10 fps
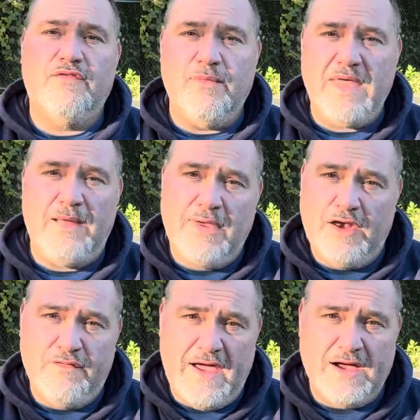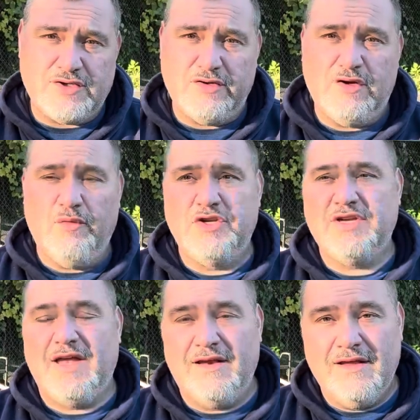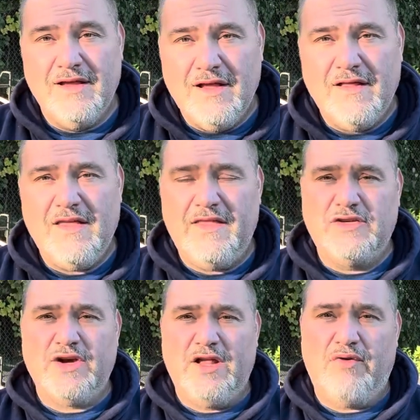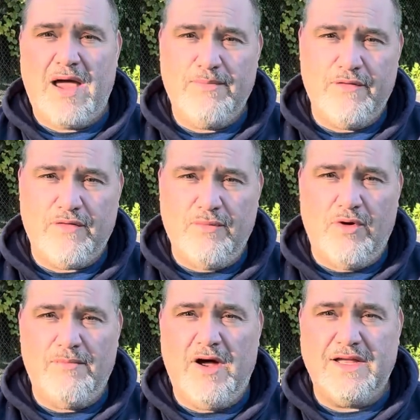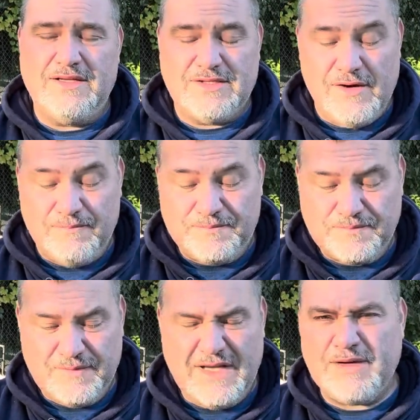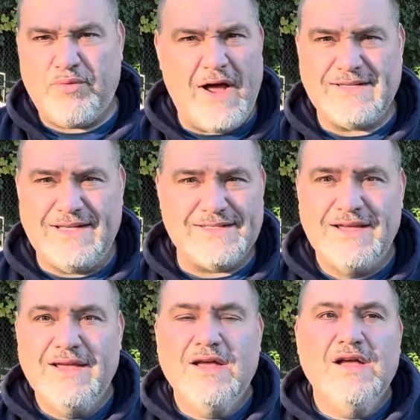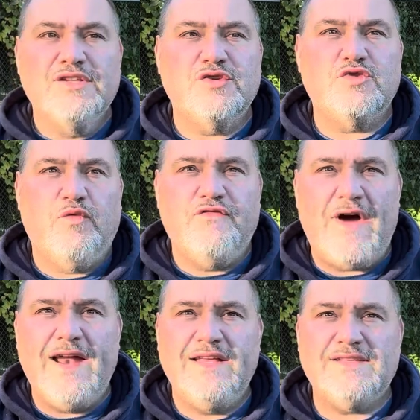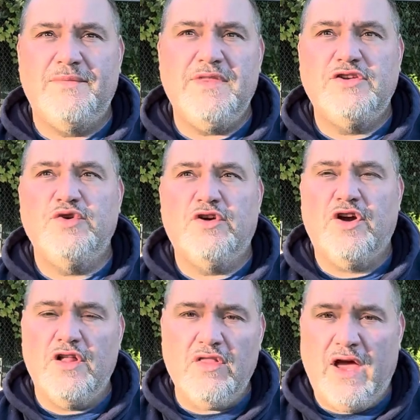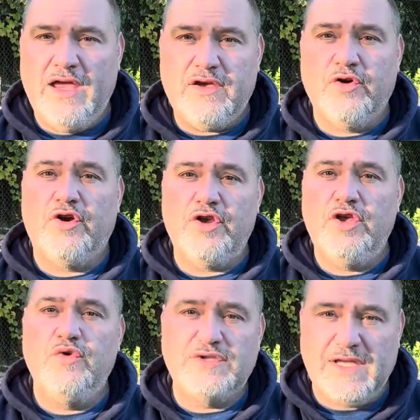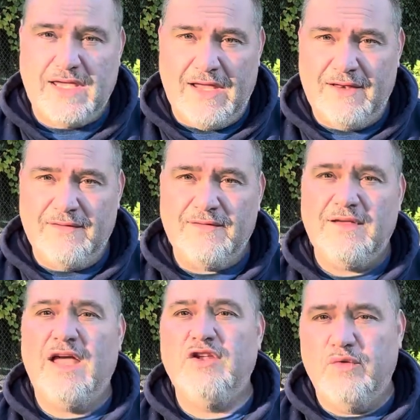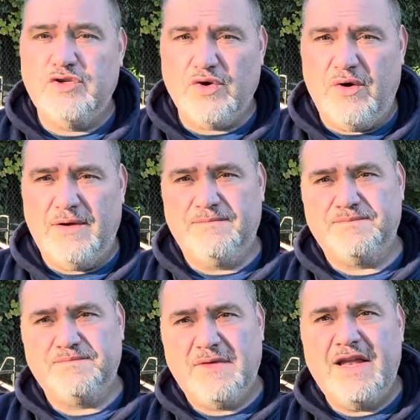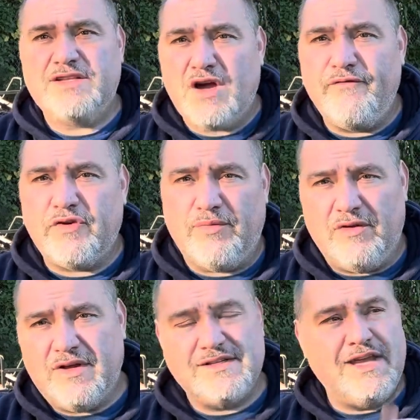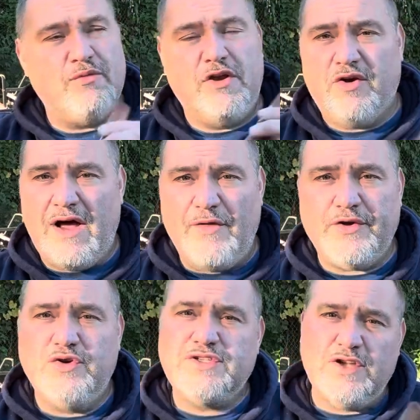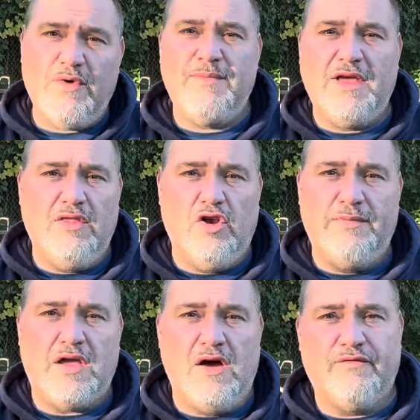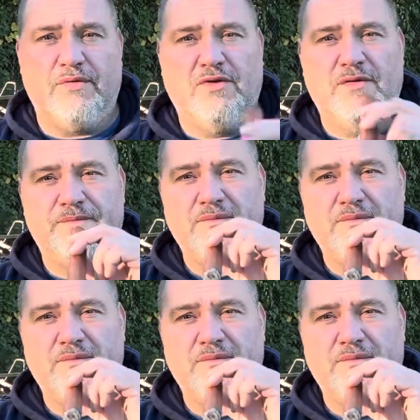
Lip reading: from that manufacturer, which again, then they try to grab you for more money. So it's a process. So it's finding something that you're going to like, you're going to use again, and you enjoy. And it's comfortable. Because again, when you're out there, you still want to be a little bit comfortable.